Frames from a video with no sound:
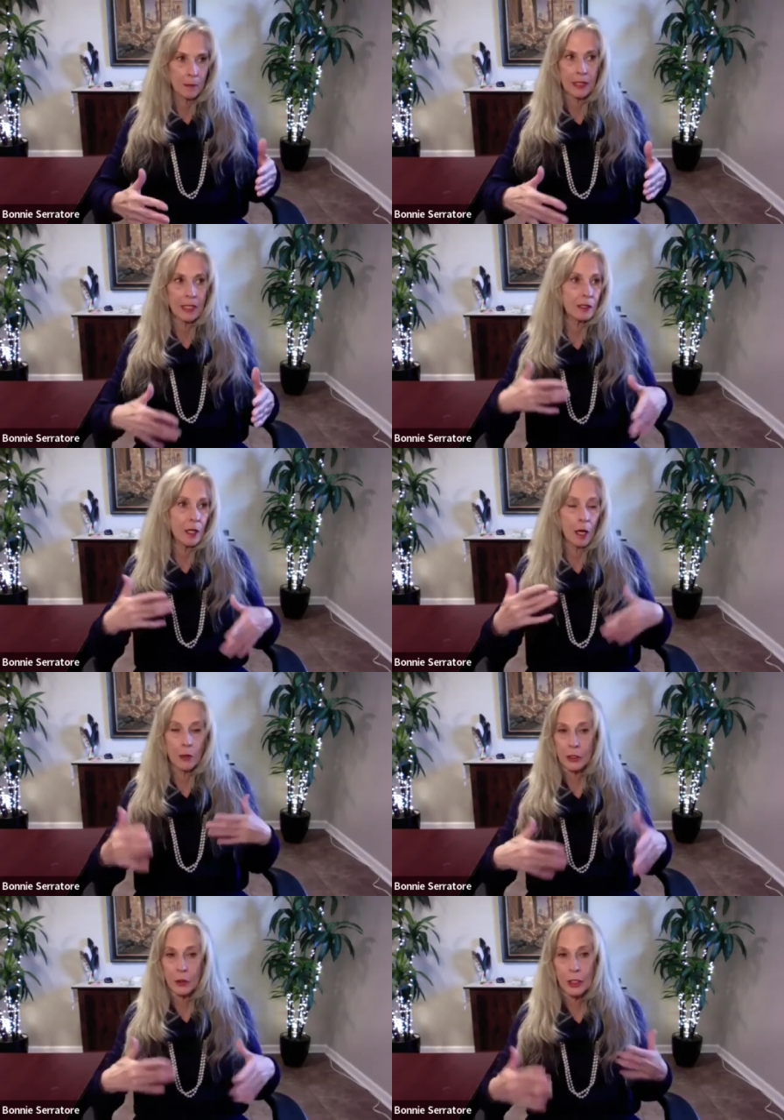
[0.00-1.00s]
Something's
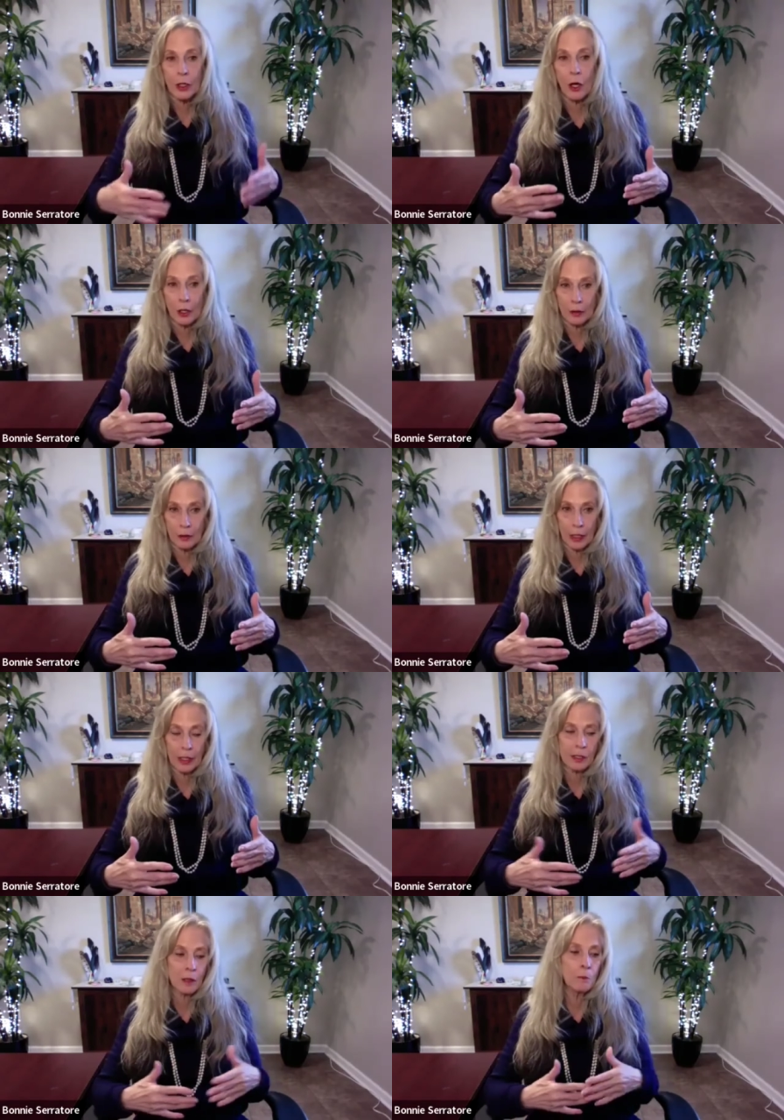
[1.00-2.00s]
always going on,
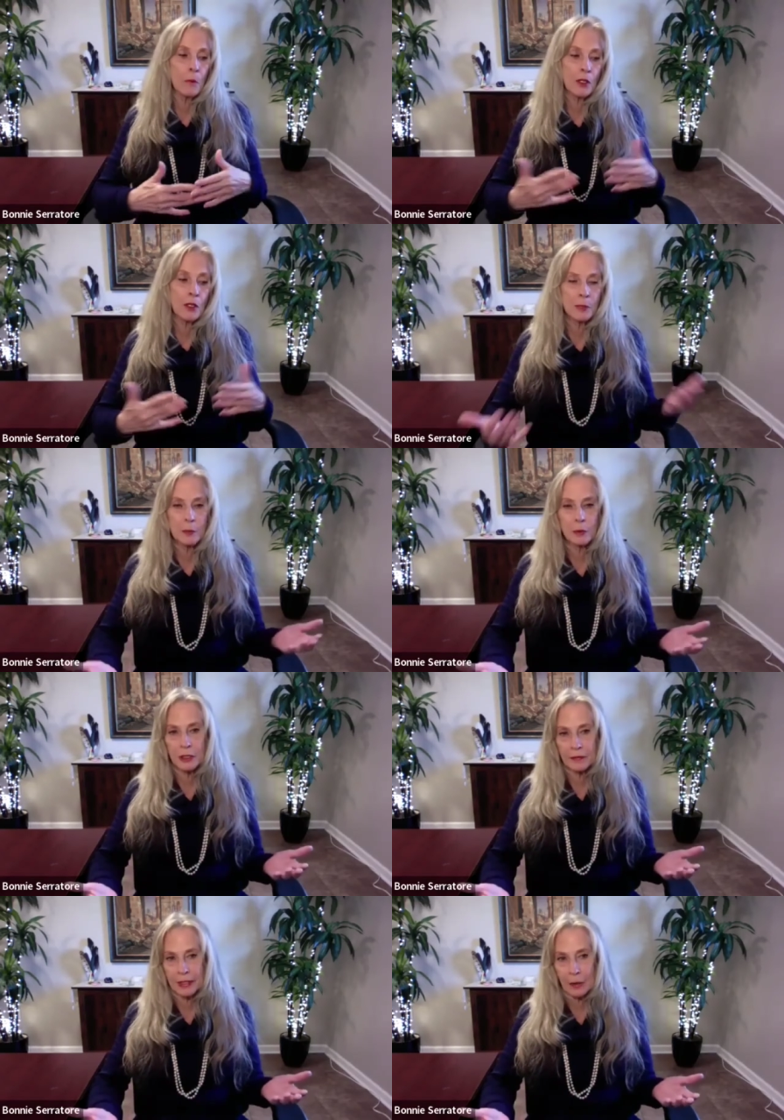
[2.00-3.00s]
okay? So most
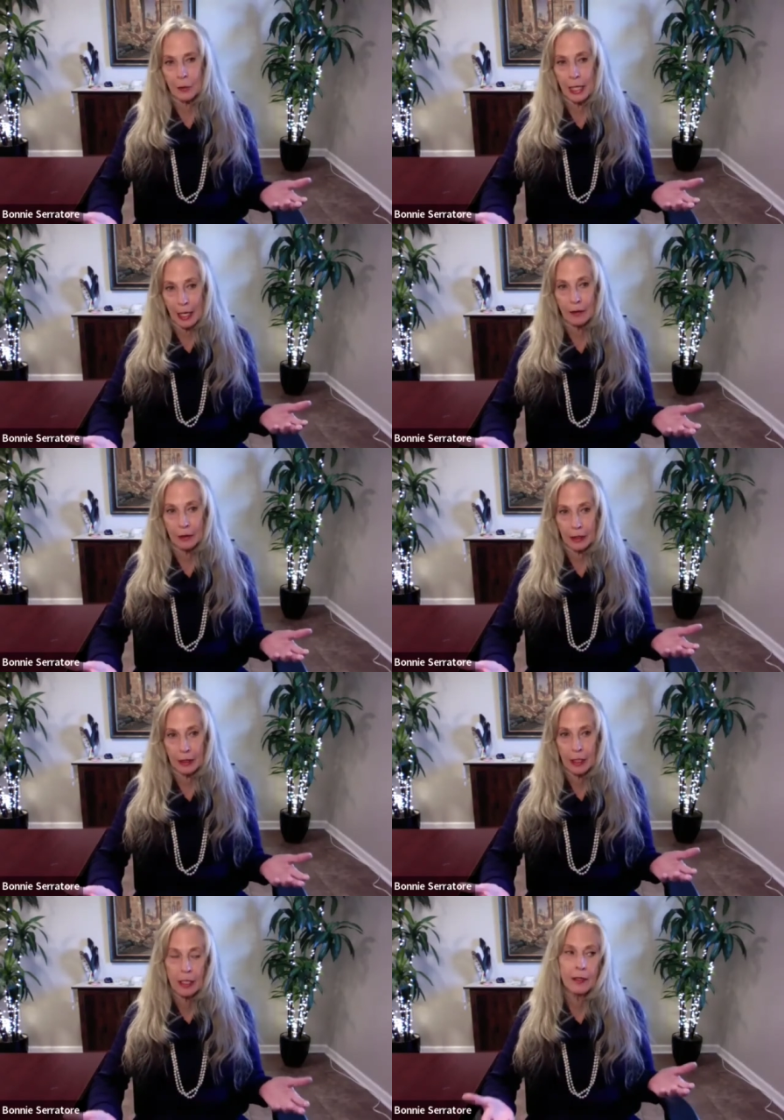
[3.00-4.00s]
people live in that
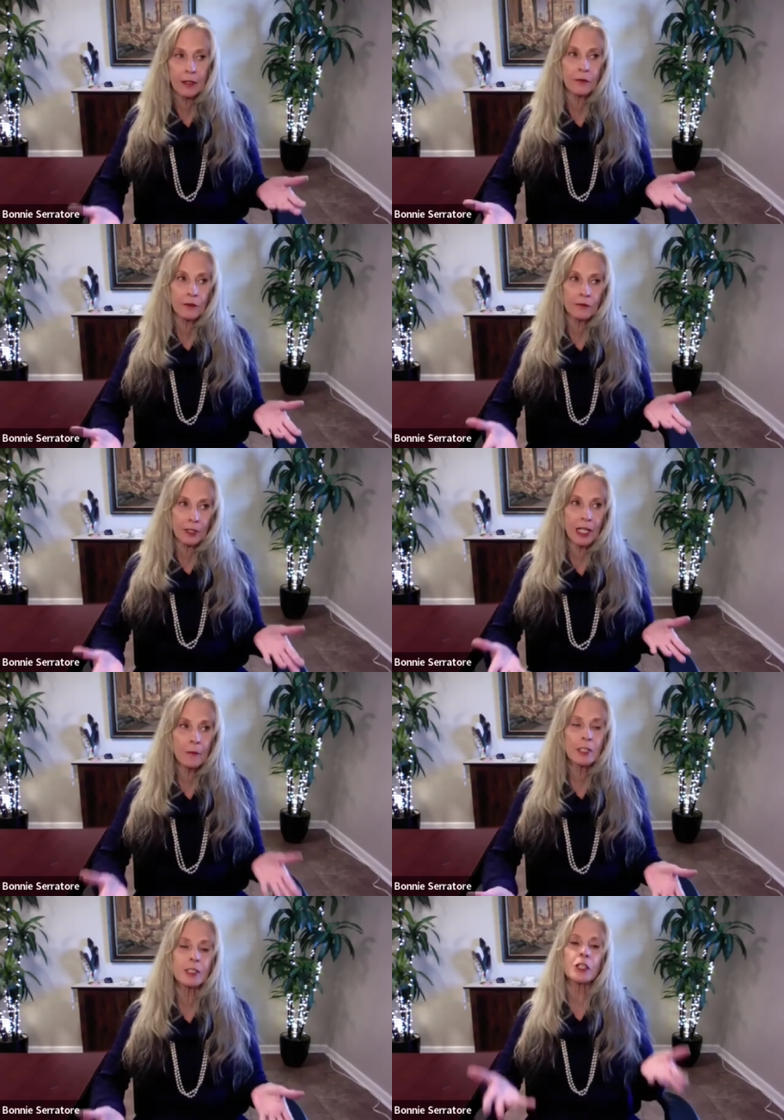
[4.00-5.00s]
reality. Therefore, for
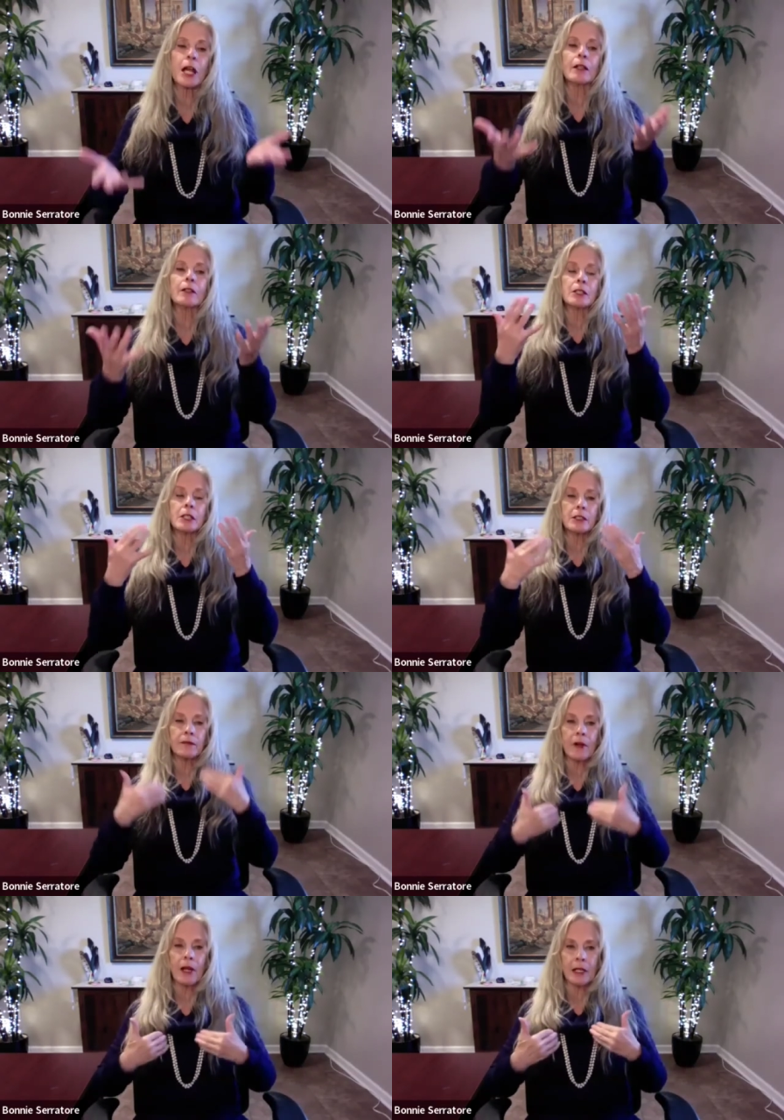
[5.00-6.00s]
them, it's challenging
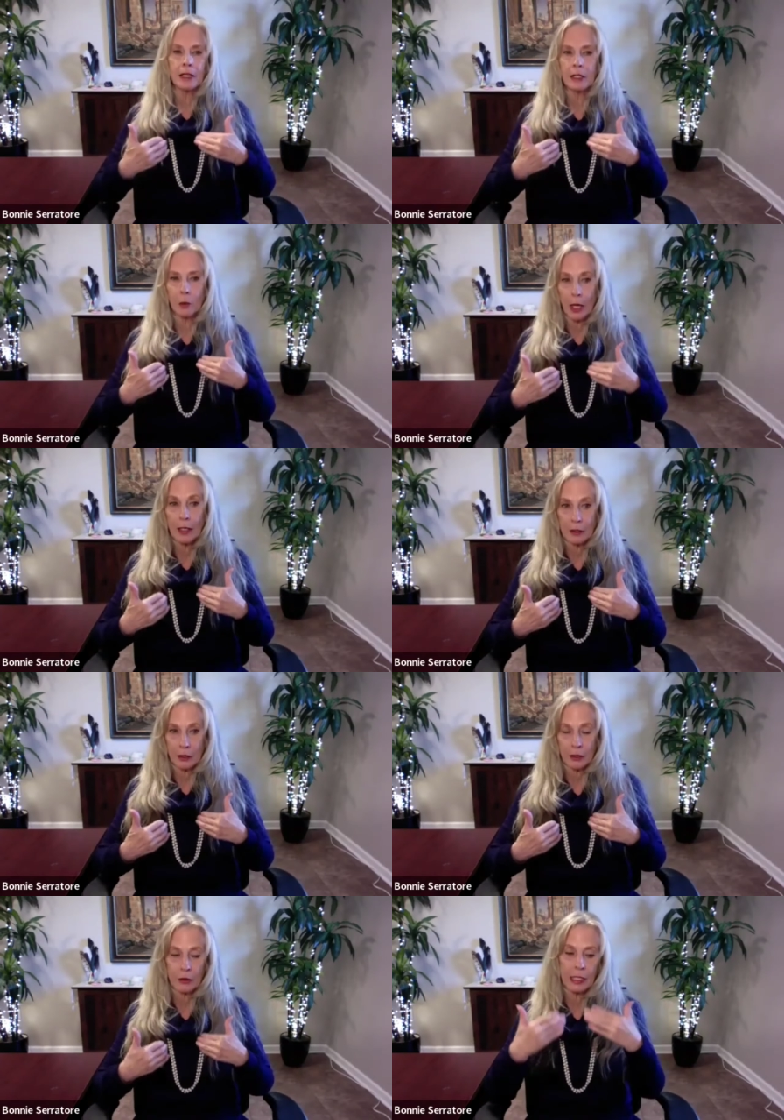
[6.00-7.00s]
to find any
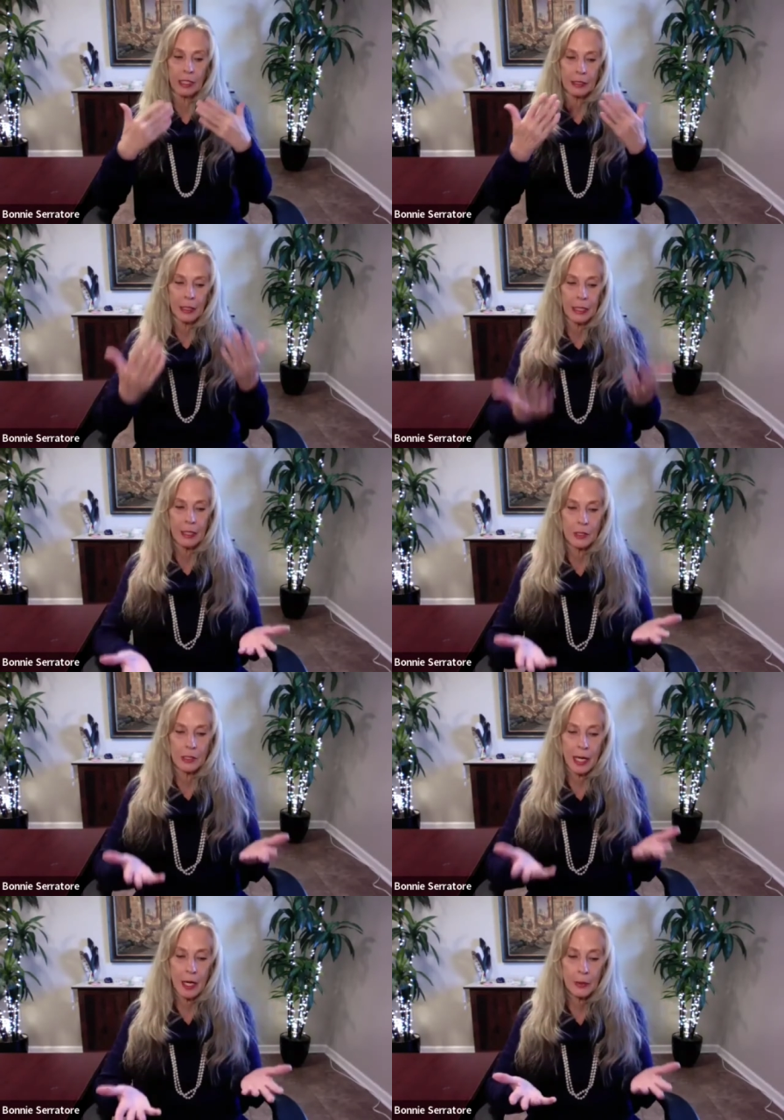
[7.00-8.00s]
gratitude. And yet
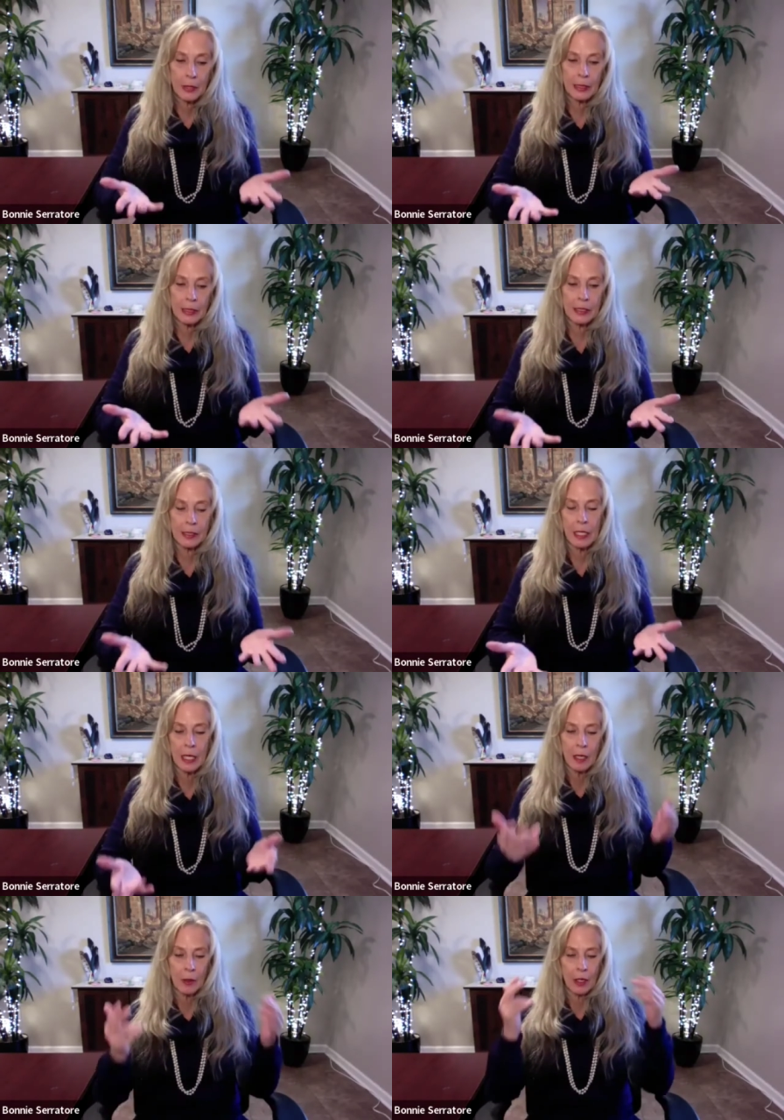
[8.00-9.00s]
what's happening is
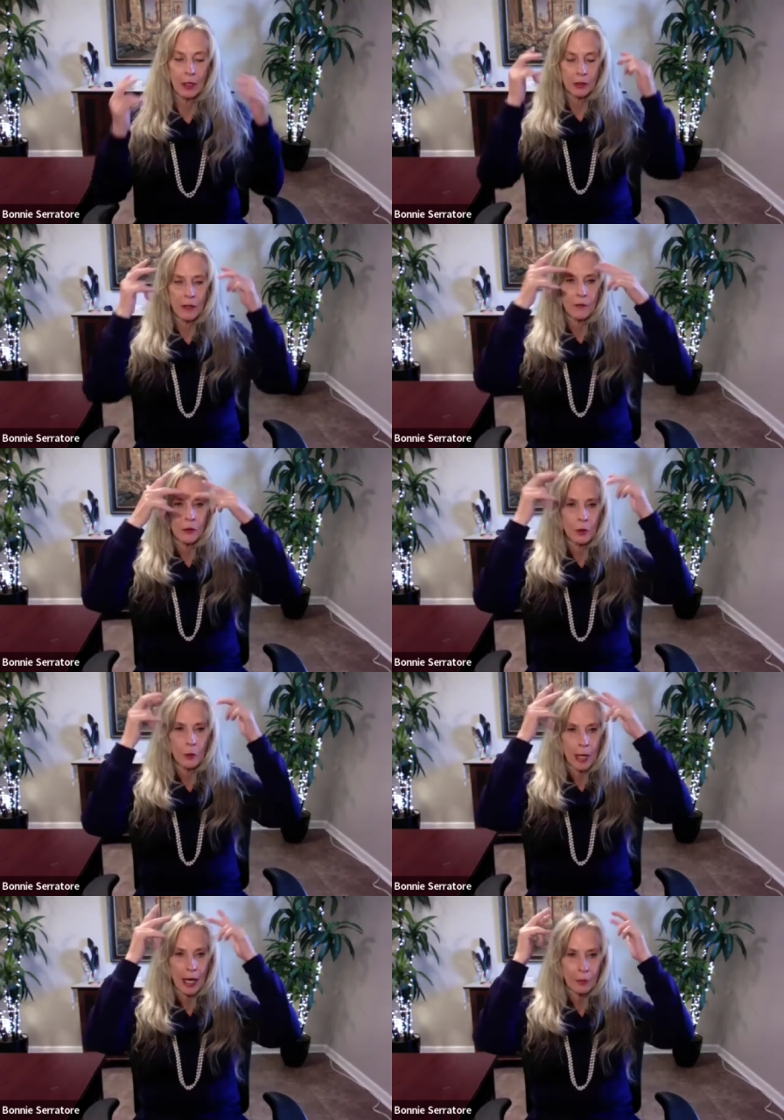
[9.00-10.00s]
we also have
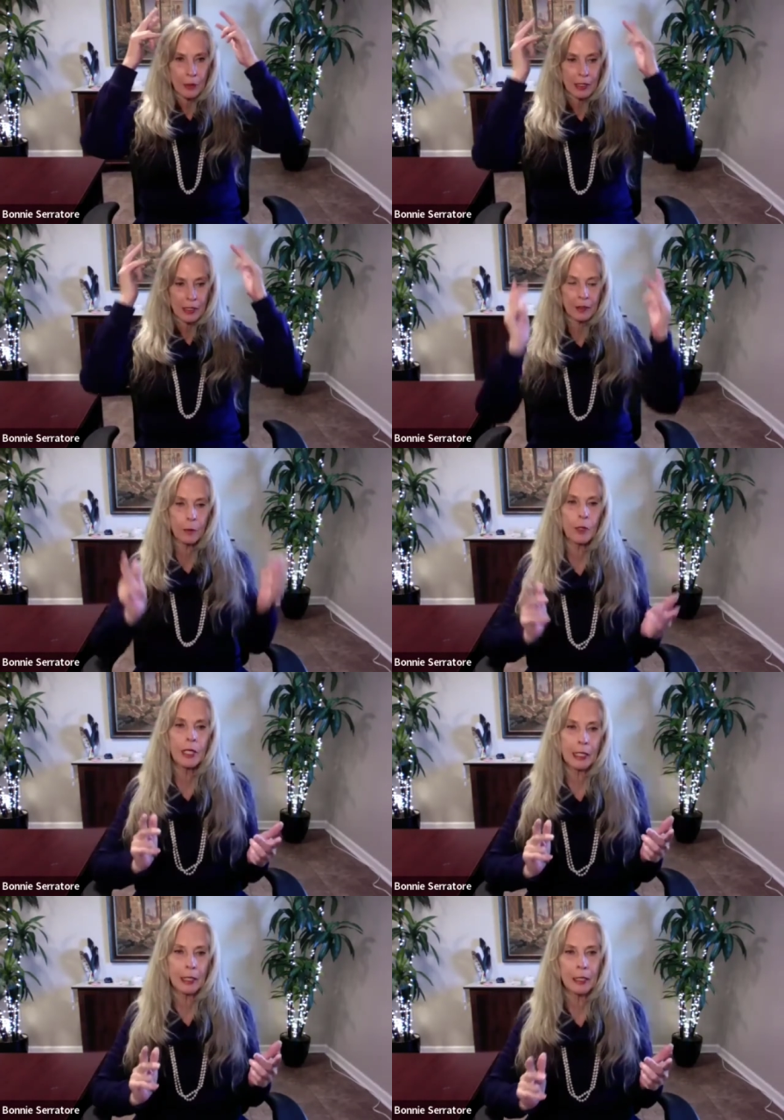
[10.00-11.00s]
neural pathways in the
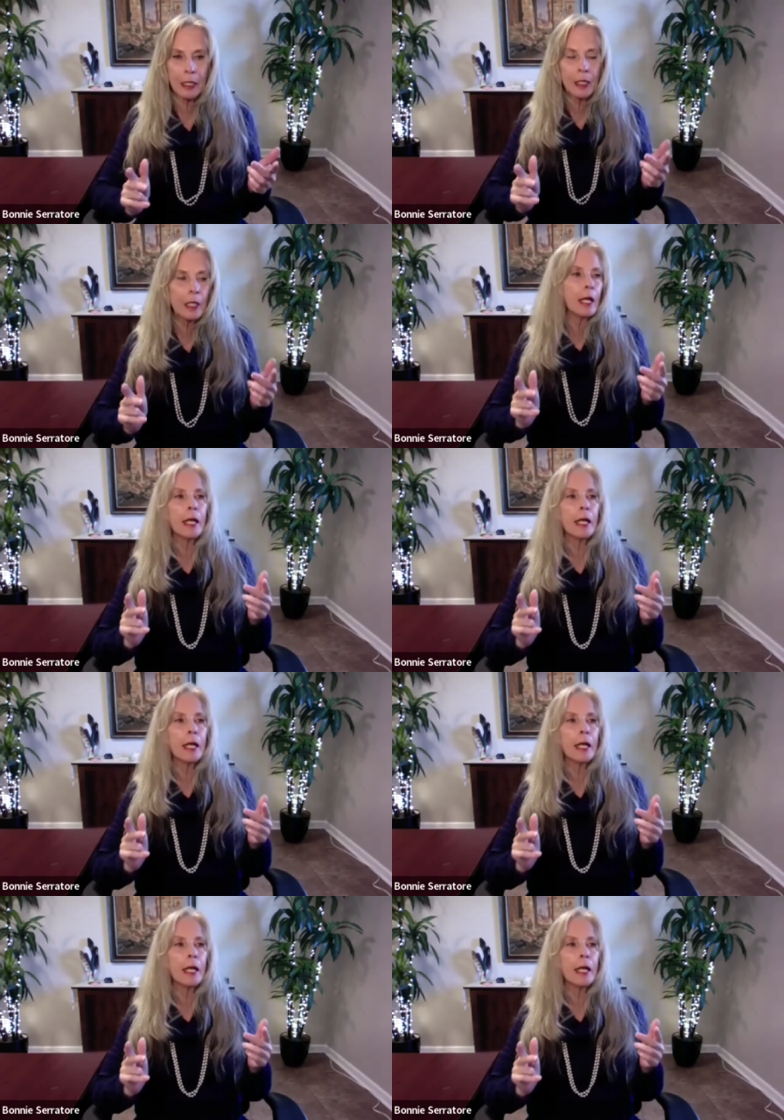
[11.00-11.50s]
brain.